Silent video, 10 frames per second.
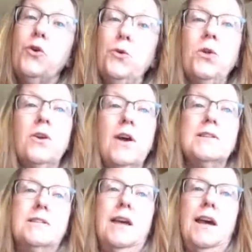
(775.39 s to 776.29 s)
cooler
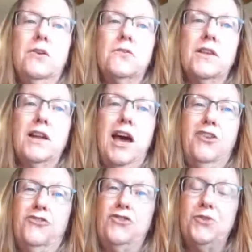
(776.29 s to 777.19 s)
outside over the
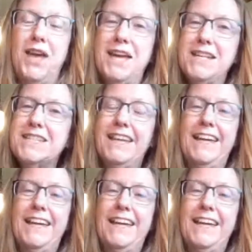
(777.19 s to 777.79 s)
last few days.